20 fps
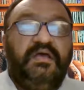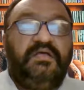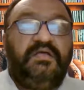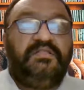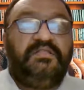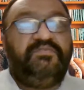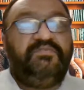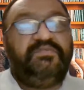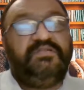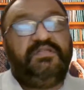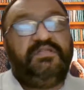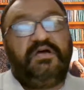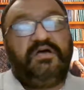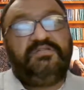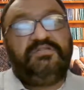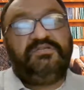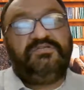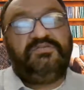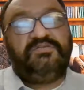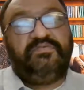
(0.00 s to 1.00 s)
They were the
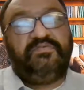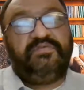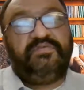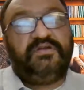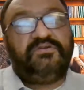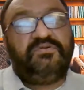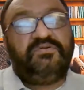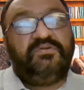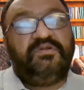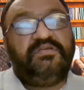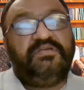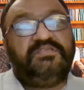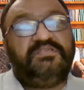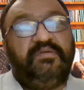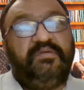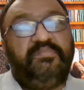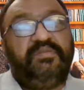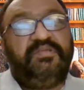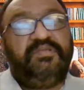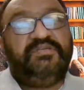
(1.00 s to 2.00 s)
authors of Doctoral
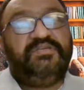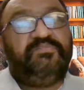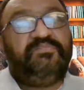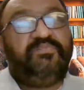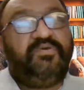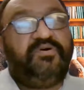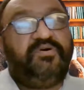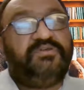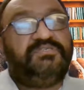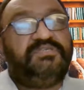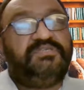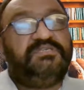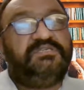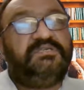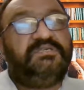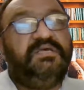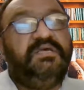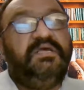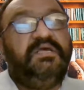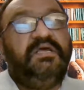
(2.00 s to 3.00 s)
Examination
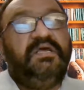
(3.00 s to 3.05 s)
Process.